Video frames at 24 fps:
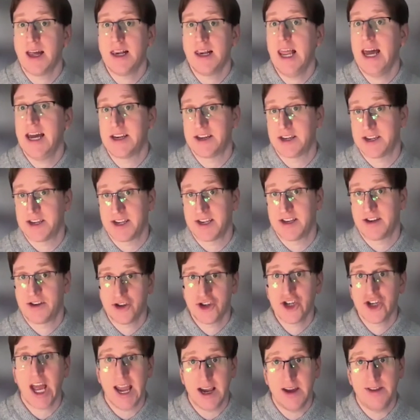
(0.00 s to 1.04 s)
Let's
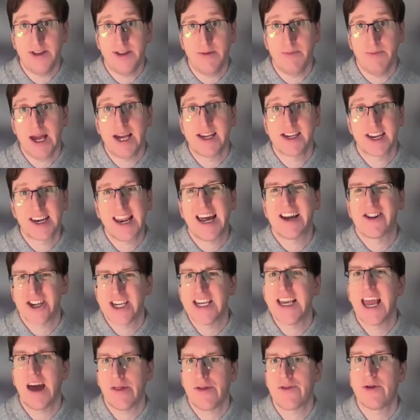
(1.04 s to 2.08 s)
check that players can actually
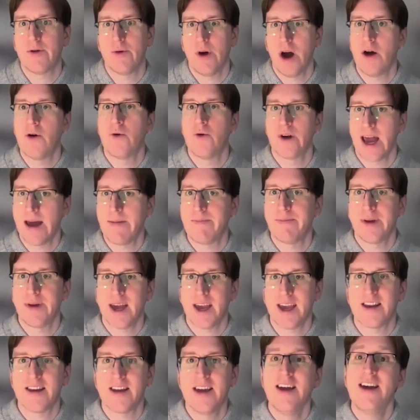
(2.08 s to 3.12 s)
get through a whole
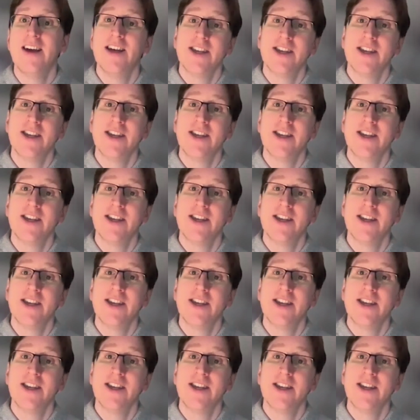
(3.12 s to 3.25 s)
campaign.